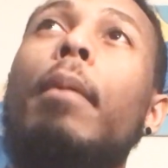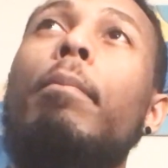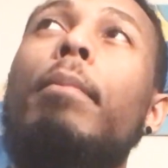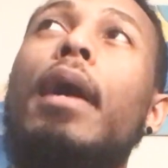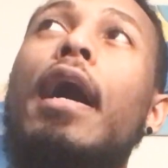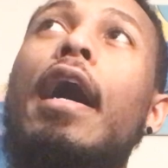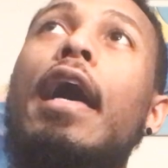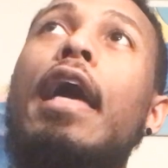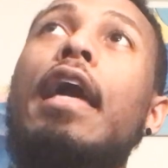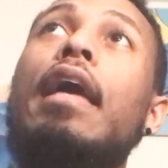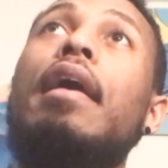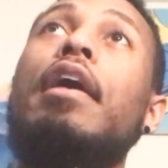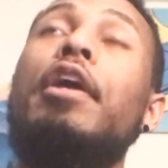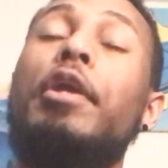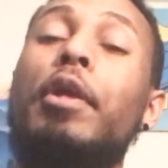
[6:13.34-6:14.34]
by
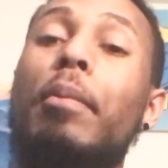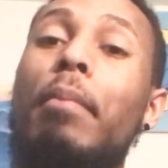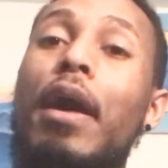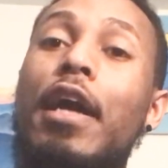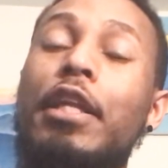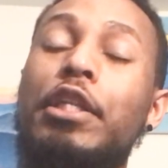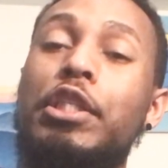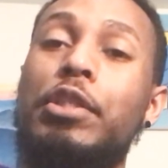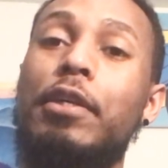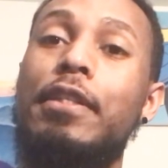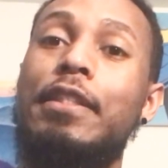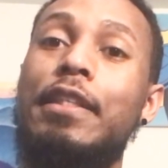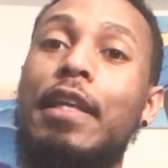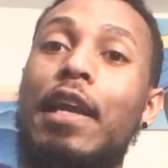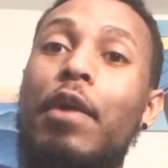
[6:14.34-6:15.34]
your body
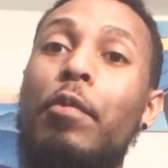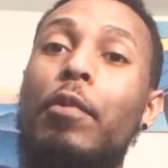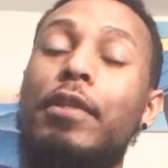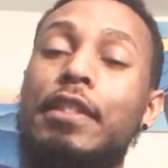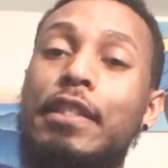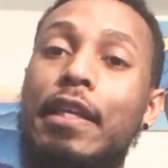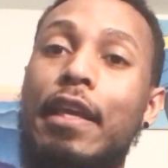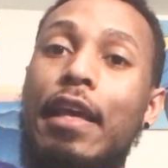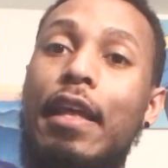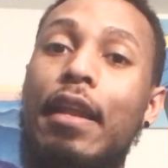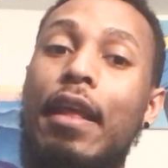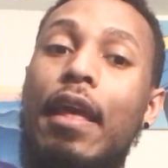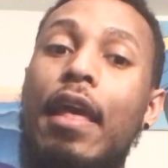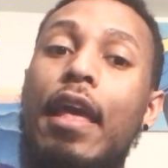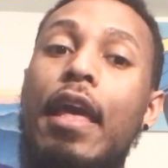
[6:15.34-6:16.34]
stressing out, once again,
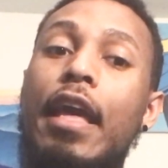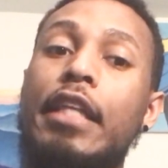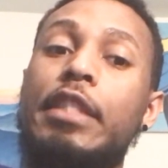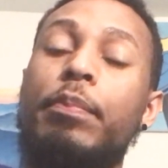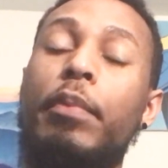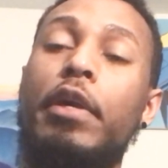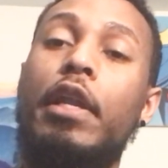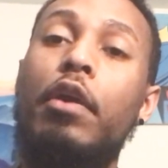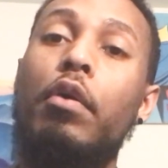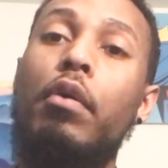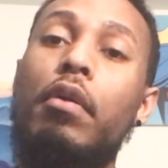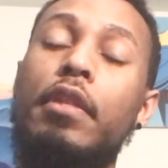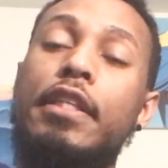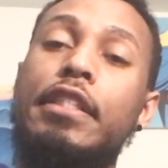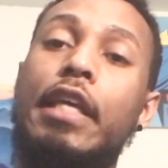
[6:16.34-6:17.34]
it's putting
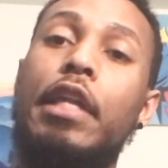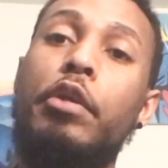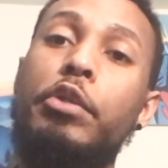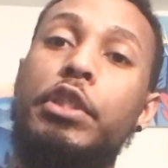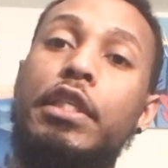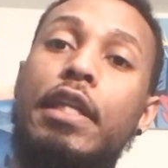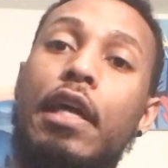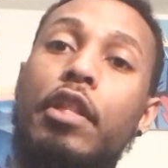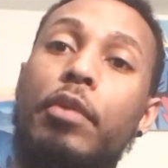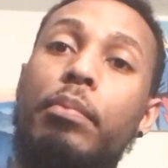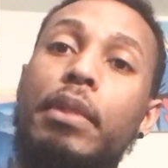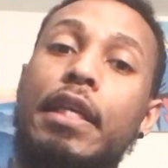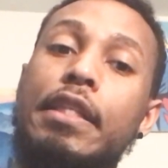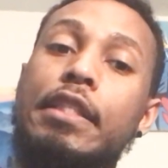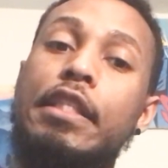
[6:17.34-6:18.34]
all this energy in other
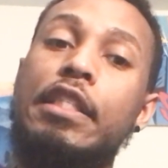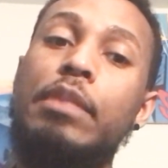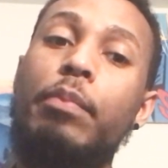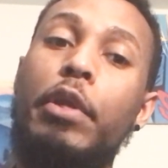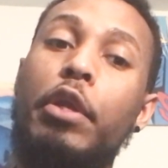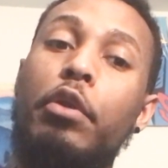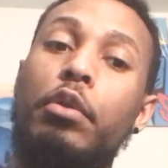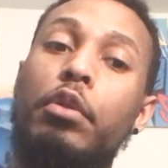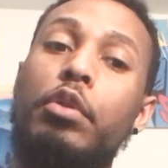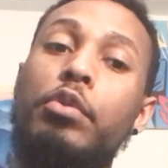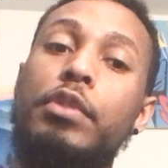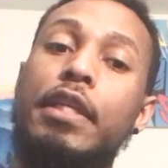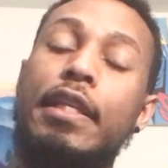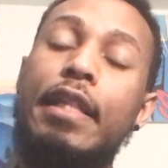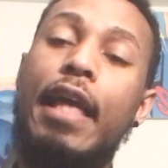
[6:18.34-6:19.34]
places, but you're
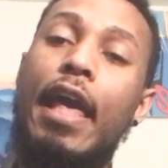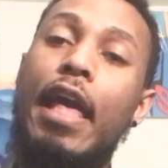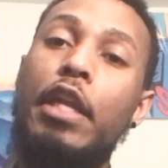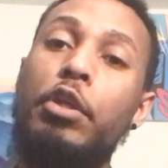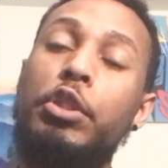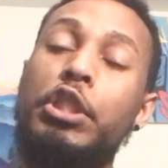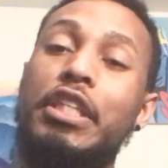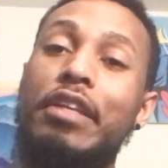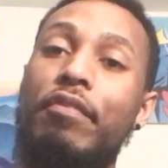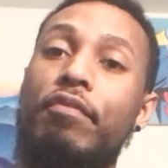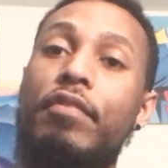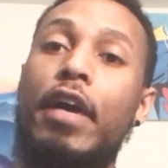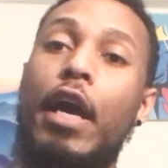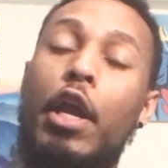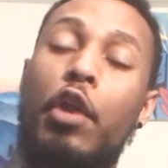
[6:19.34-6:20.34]
losing that energy and
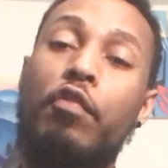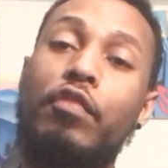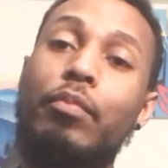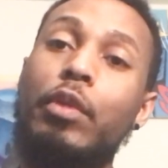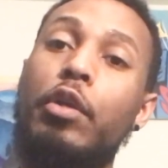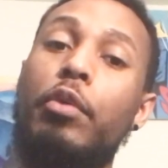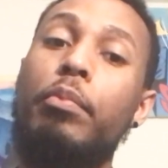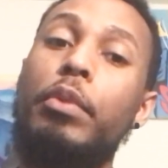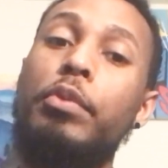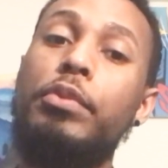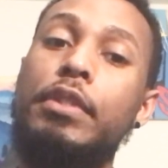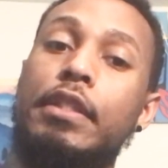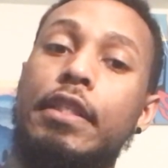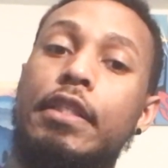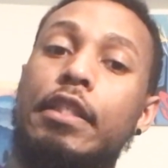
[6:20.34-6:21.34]
fire from your immune
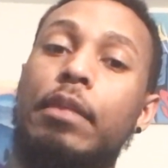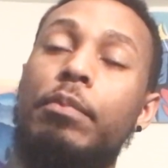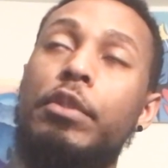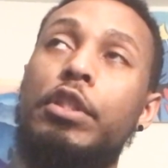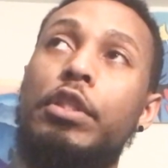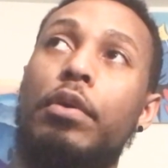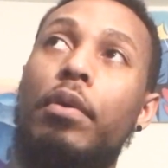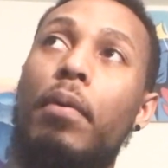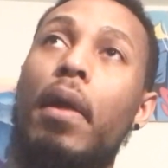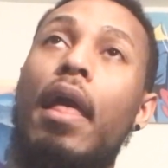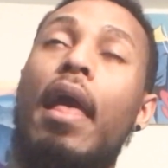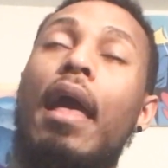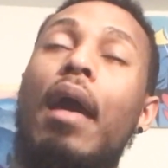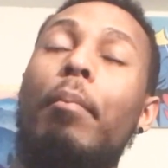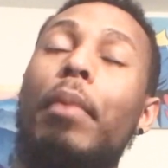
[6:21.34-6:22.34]
system. So
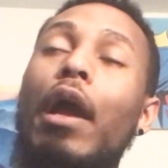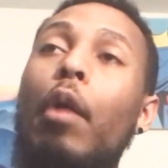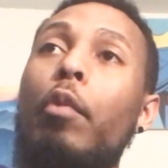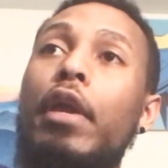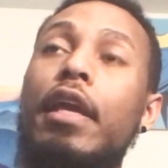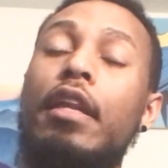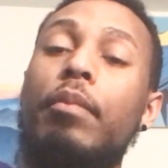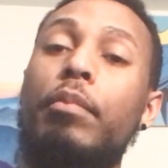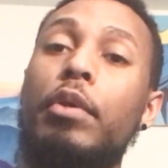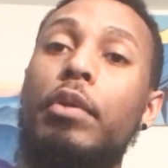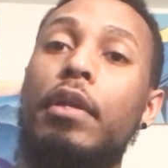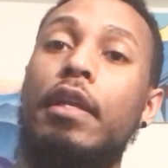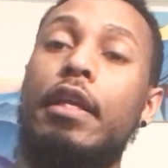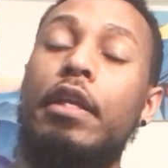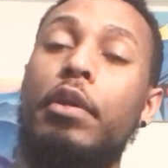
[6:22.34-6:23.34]
by weakened
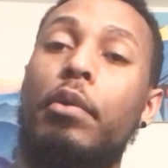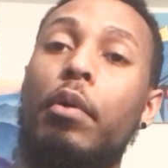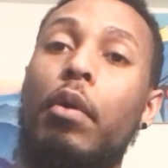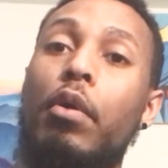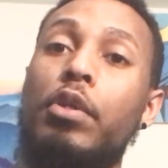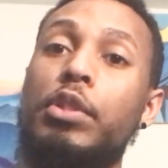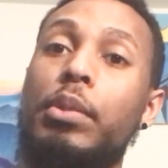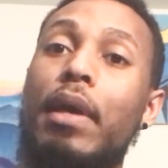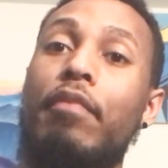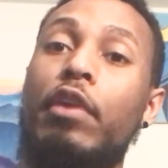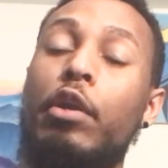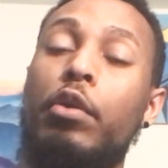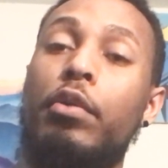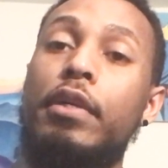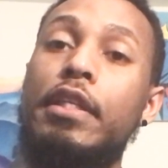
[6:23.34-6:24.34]
immunity, you also have
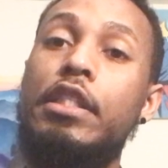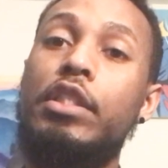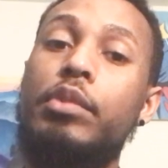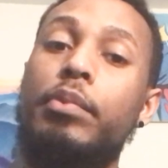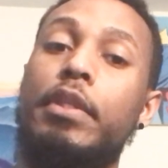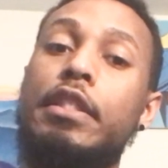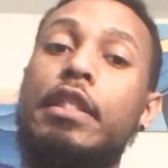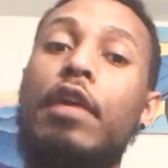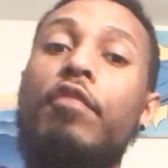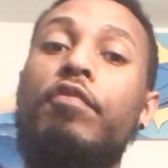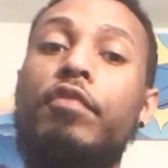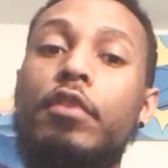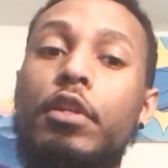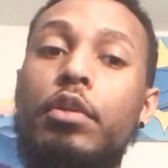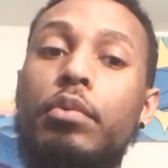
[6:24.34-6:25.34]
increased risk of
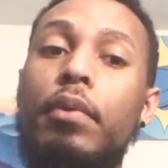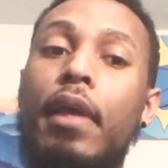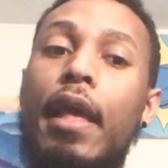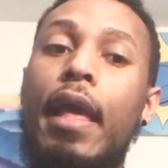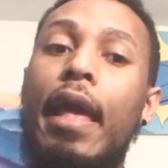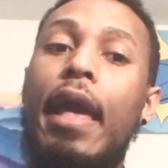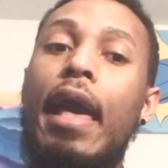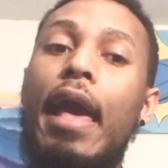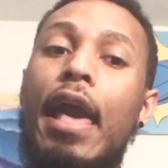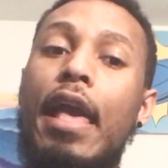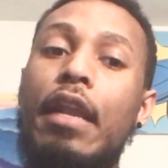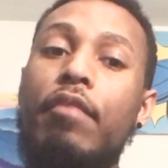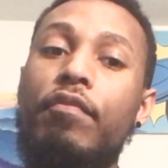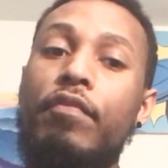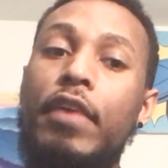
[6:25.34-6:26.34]
flu
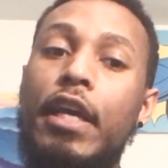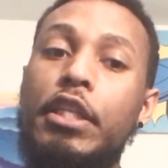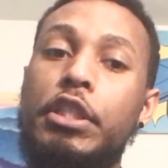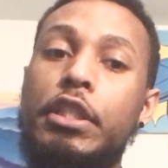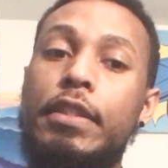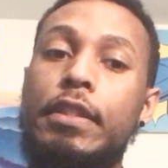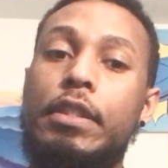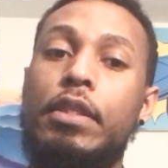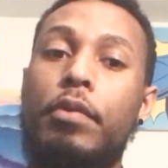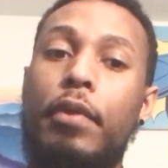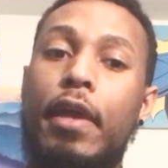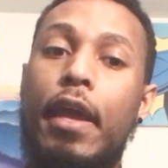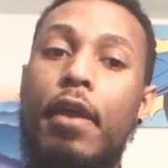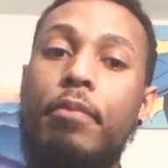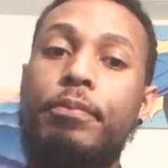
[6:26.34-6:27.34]
and infections,
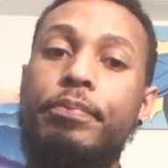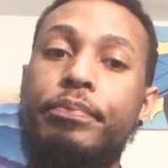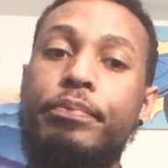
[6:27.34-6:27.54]
okay?